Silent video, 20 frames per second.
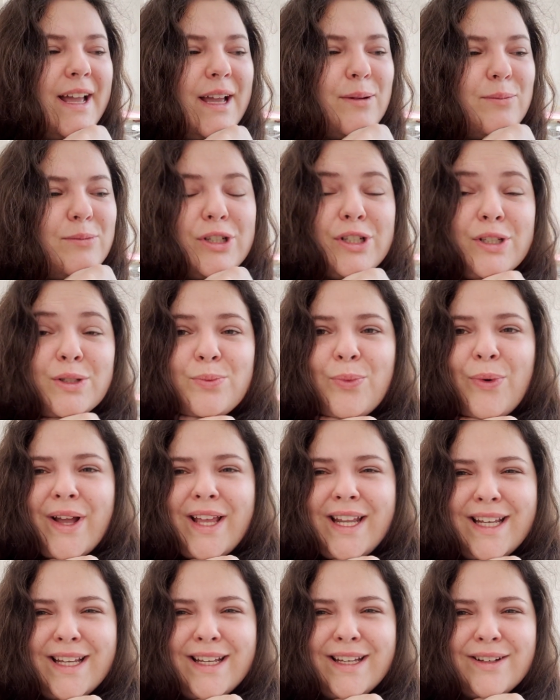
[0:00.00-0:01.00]
am just
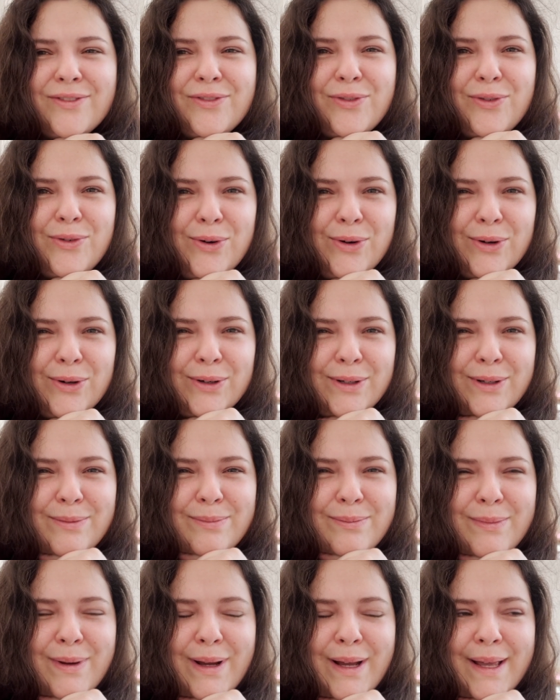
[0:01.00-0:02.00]
waiting for
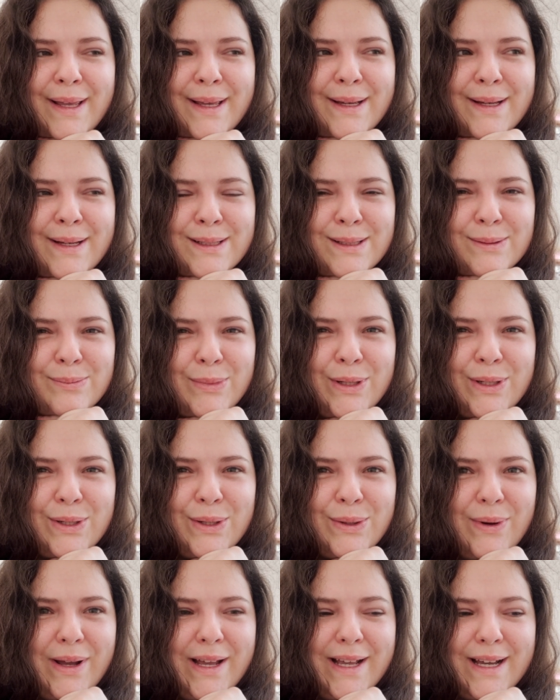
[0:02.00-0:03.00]
my husband
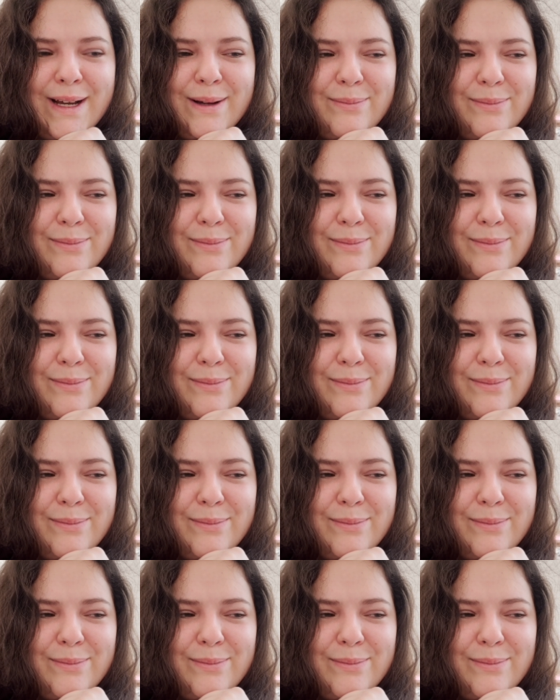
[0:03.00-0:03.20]
to wake up.